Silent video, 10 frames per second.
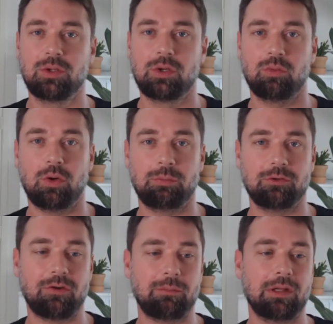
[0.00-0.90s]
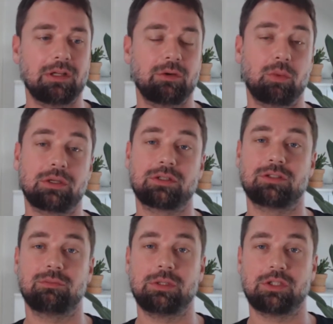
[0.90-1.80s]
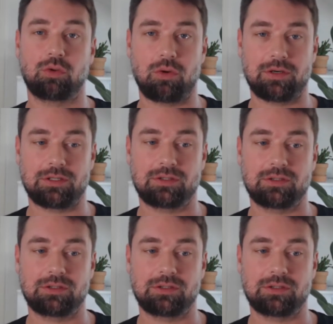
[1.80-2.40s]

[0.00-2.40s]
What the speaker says: will be familiar with media queries.